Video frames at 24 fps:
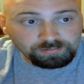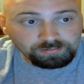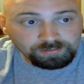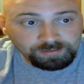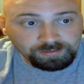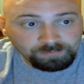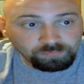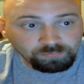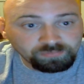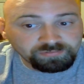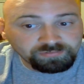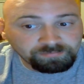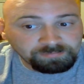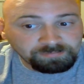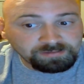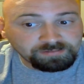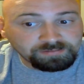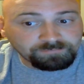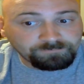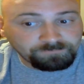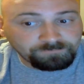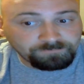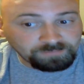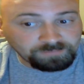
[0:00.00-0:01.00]
he wants to be
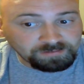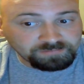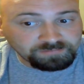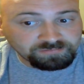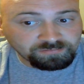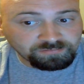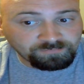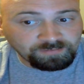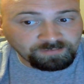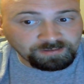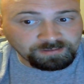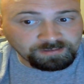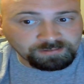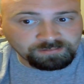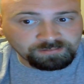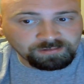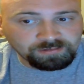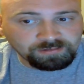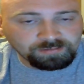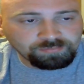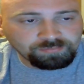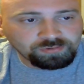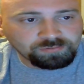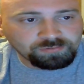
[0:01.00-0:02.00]
the face of
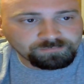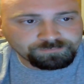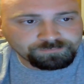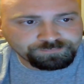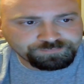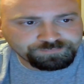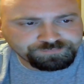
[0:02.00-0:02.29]
AEW.